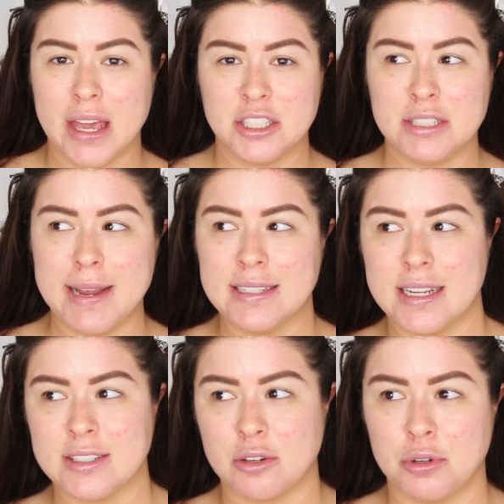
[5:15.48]
it just makes
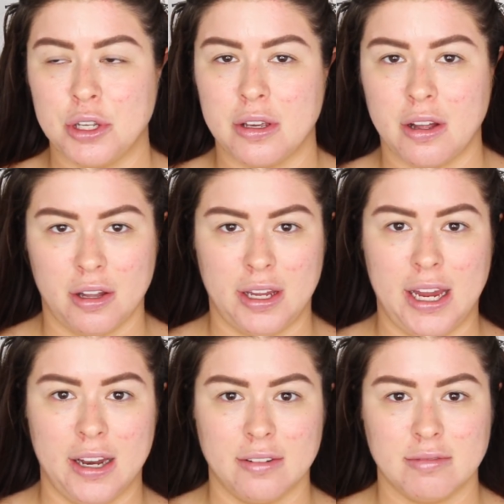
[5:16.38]
things look really
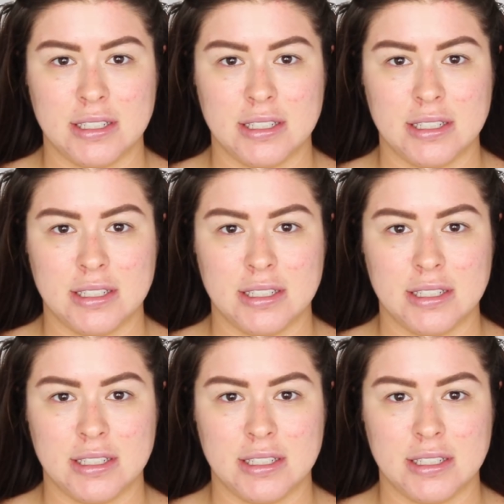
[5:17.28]
clean.